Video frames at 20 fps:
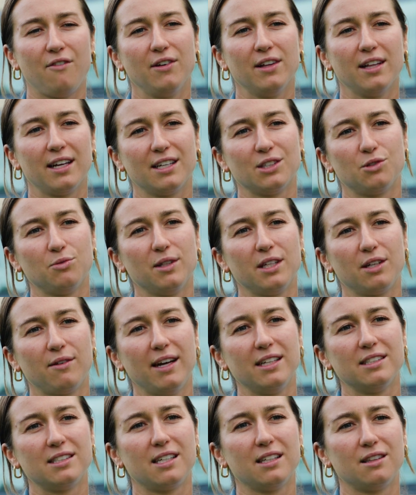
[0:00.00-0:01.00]
feel like it's really
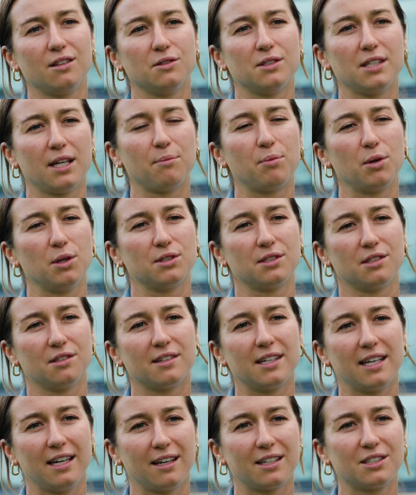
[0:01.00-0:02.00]
great to get those like
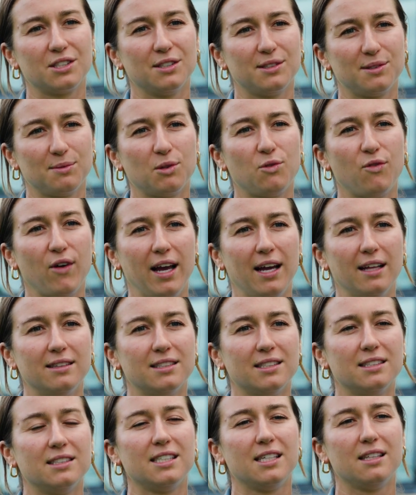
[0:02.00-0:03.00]
personal connections with
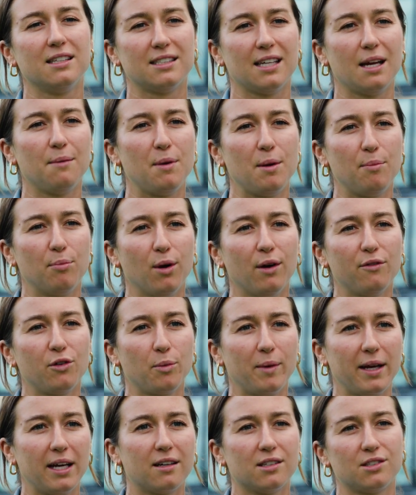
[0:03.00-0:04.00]
fans and see the same people
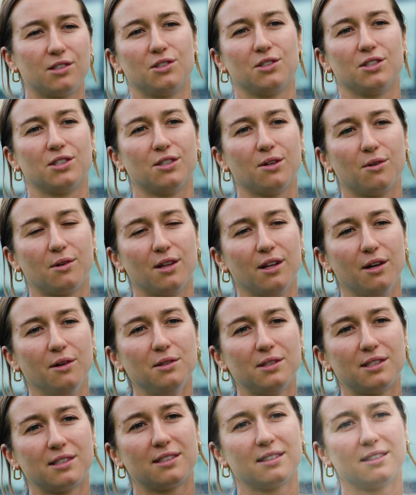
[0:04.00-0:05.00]
every week because they're just so
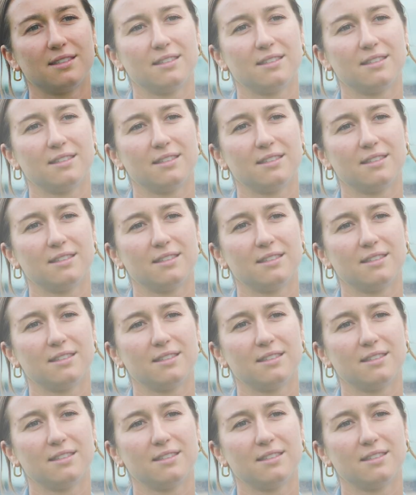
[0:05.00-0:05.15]
close.